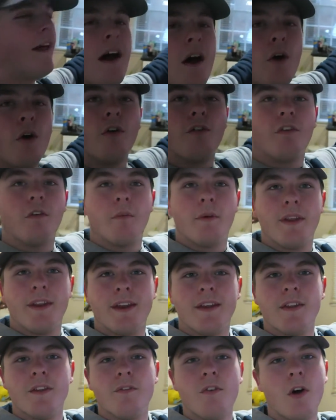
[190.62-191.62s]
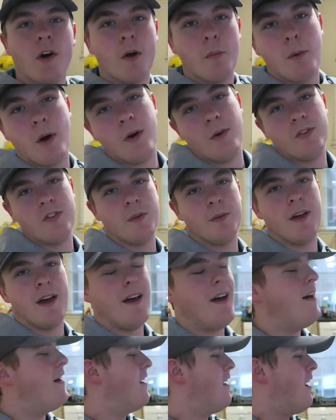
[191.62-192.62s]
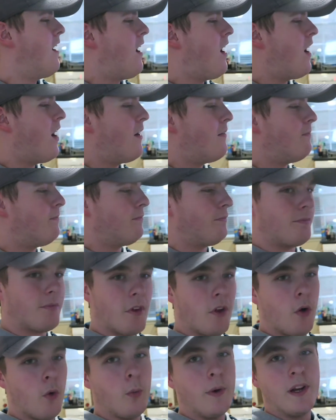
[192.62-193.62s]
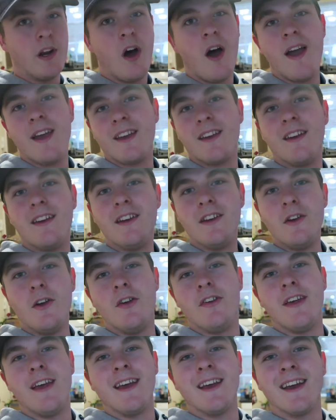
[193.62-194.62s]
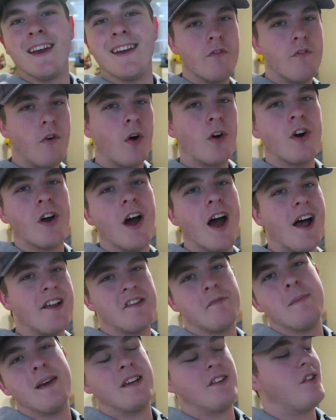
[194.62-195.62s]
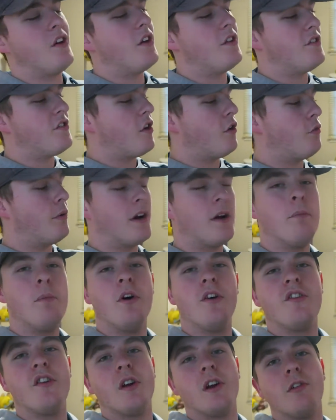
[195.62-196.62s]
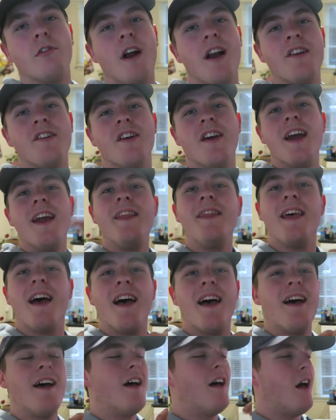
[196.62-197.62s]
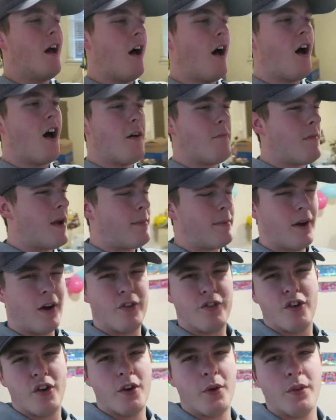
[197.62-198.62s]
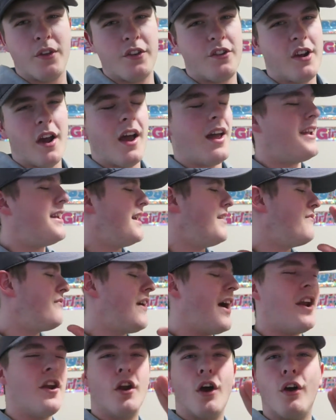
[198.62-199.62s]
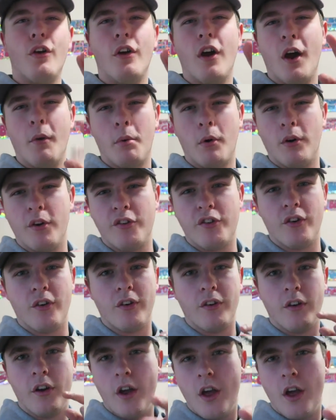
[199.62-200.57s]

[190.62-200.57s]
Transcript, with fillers: that, or from any of the vodka bottles up there, we like using vodka as a mixer. And so if we can put Jolly Rancher in there, maybe I'll show you on the chat. In fact, no, I probably shouldn't.